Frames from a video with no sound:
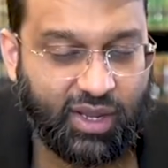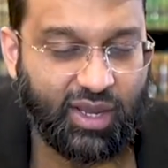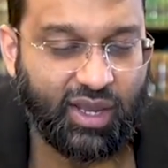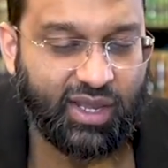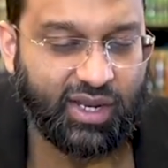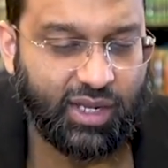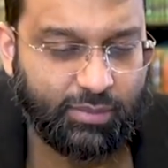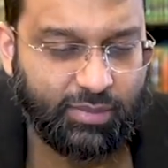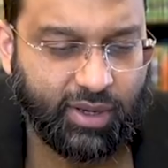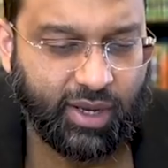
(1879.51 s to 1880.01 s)

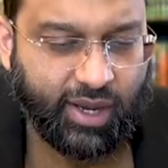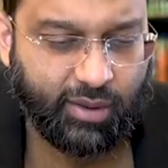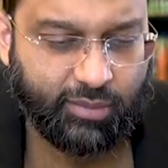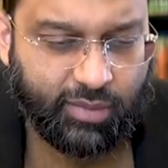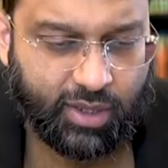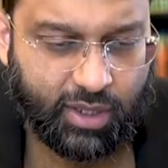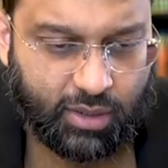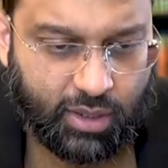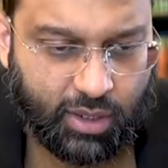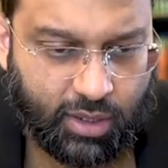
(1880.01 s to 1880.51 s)
And
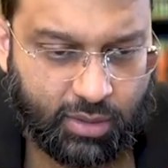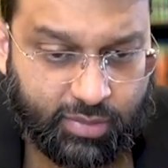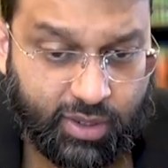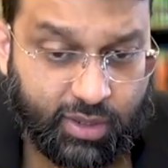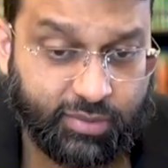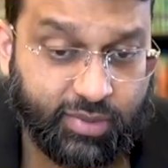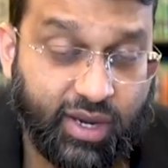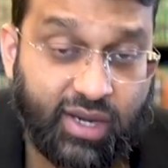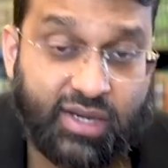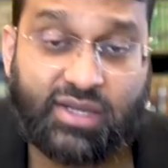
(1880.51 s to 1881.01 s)

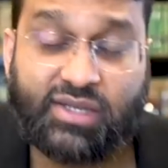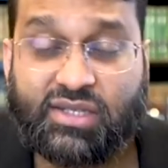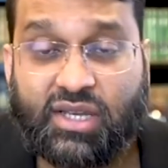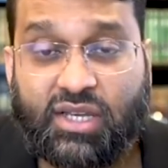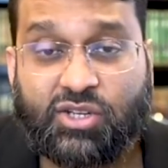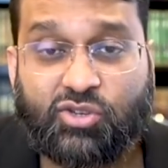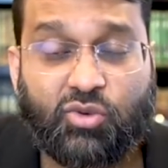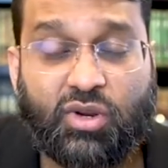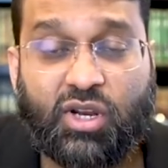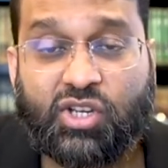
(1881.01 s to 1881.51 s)
al-Barbahari
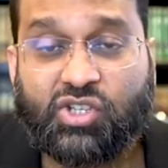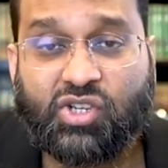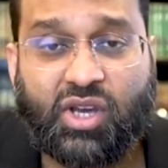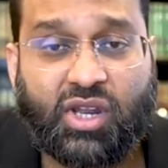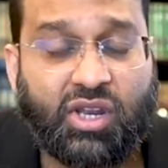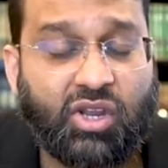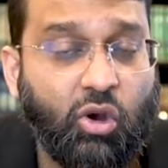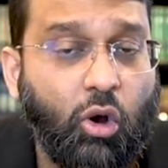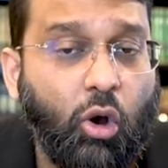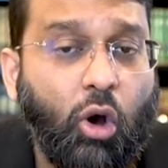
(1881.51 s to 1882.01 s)
said to
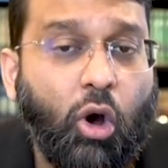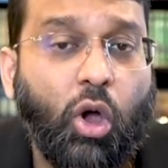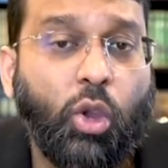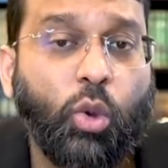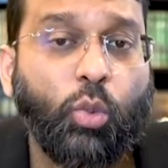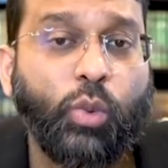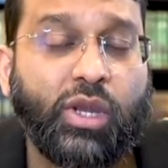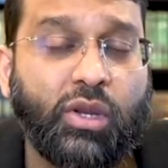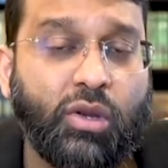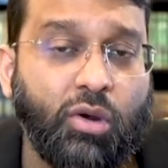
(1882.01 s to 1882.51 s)
Al-Ash'ari,
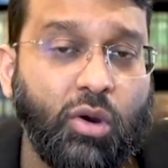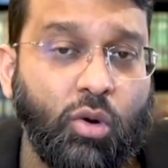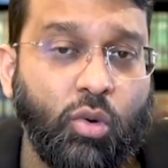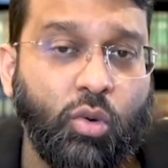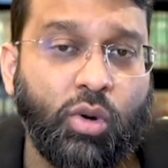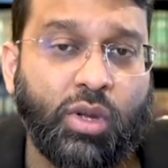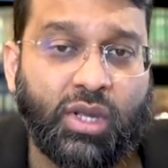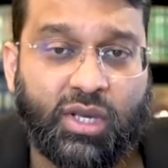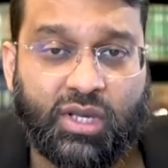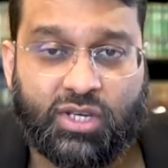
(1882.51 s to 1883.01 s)
all we
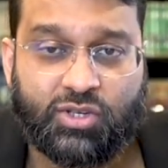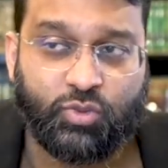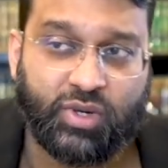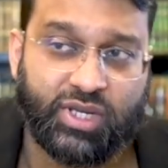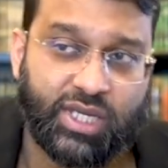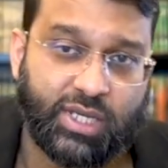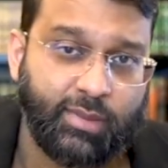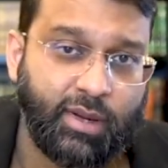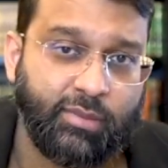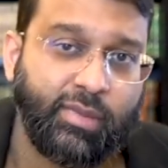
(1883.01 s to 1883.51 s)
know is
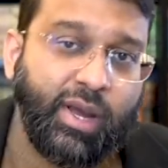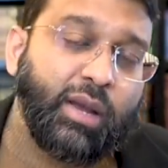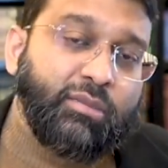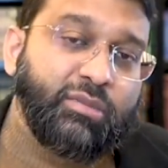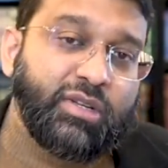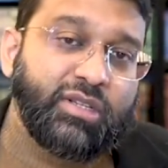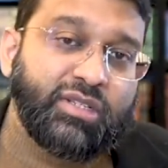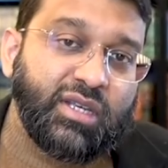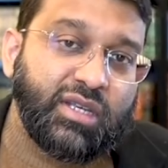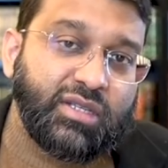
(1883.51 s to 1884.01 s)
what Imam
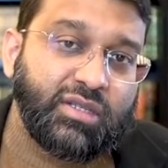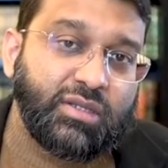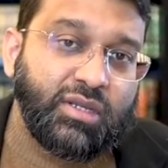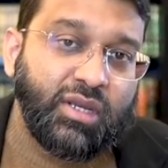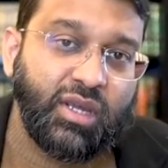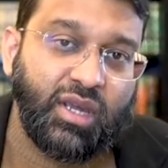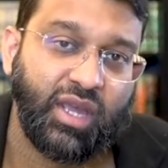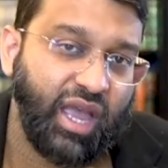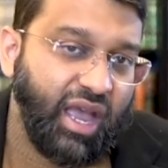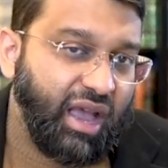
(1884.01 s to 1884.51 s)
Ahmed says,
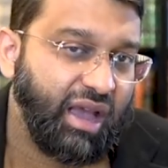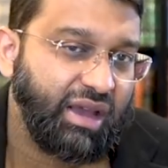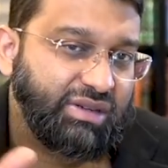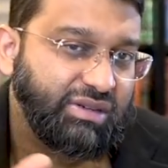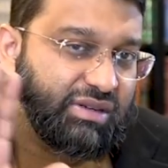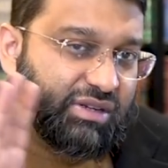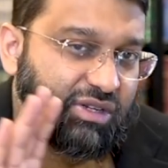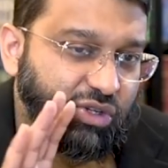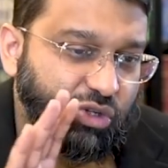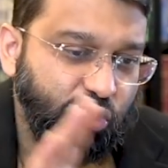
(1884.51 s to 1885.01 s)

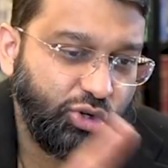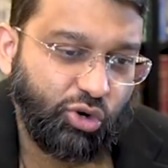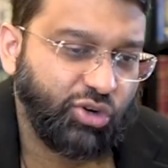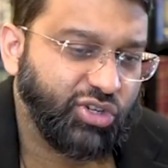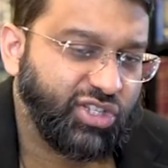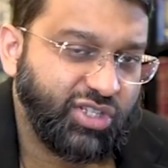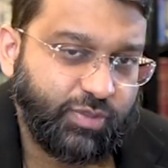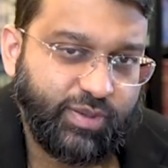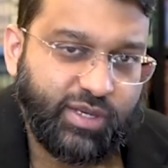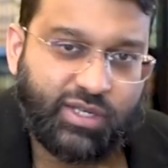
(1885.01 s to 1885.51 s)
and
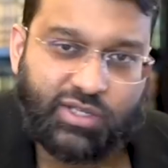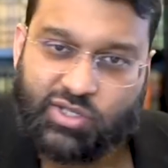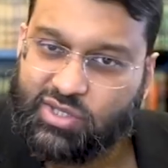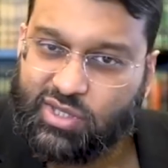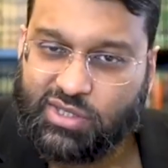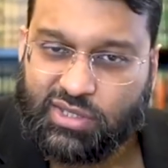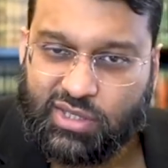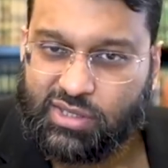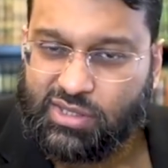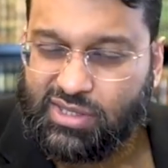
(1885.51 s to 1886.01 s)
your speech
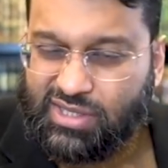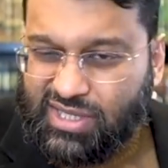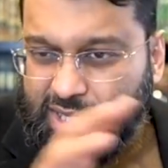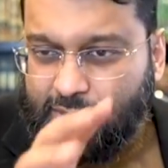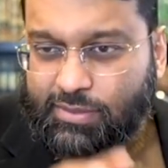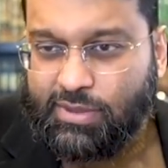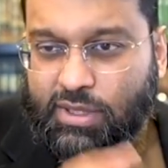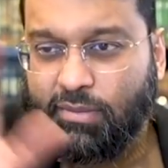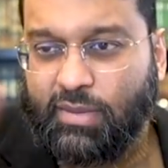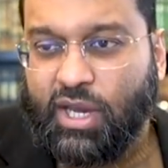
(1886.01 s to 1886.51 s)
doesn't
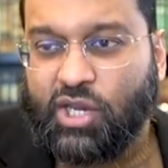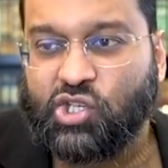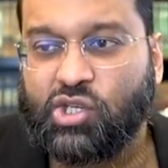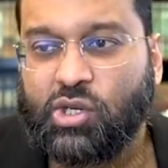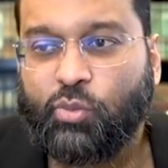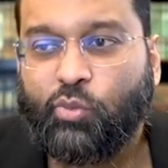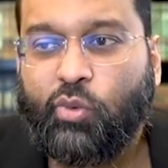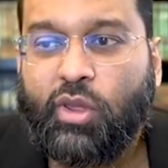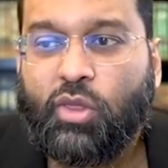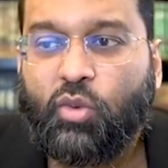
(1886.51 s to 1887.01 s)
seem to
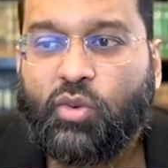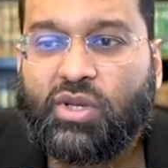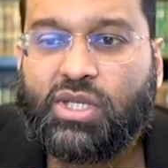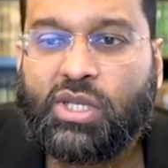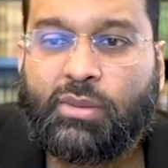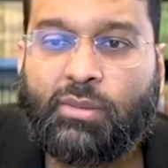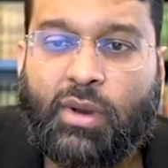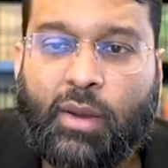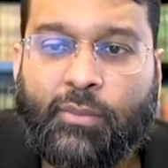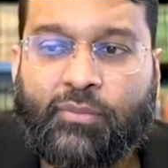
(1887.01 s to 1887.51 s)
match up with
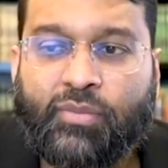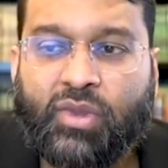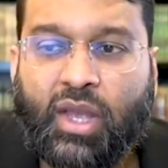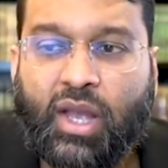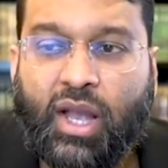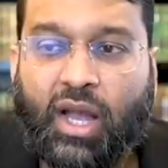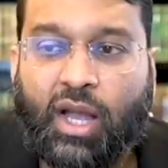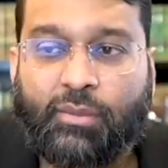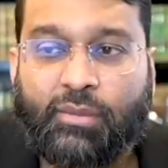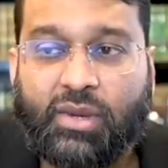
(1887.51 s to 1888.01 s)
what Imam
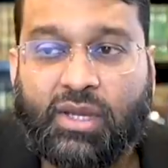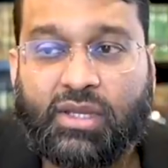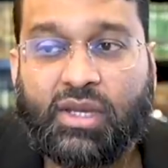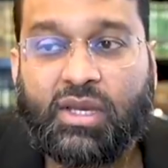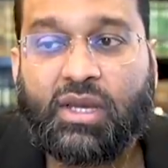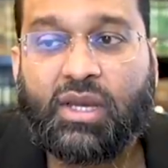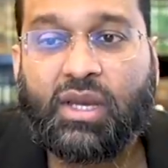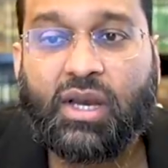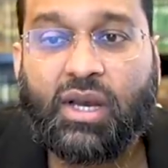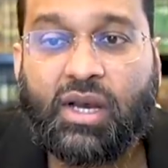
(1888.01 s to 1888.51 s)
Ahmed
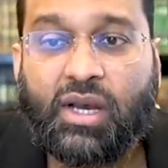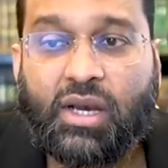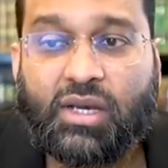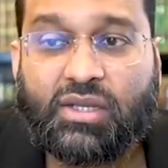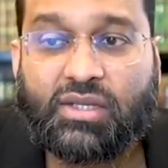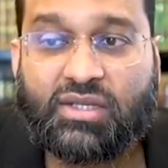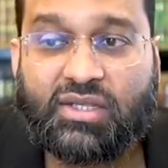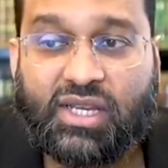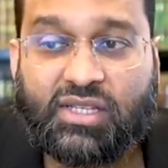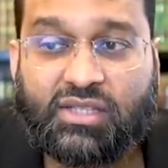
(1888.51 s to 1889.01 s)
uh,
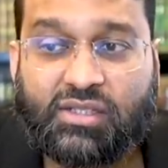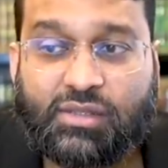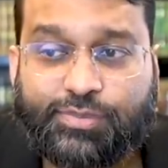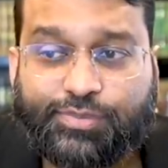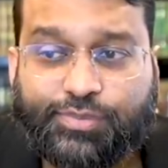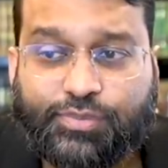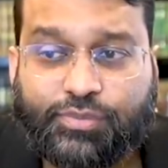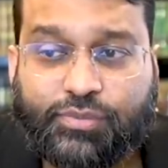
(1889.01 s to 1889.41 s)
says.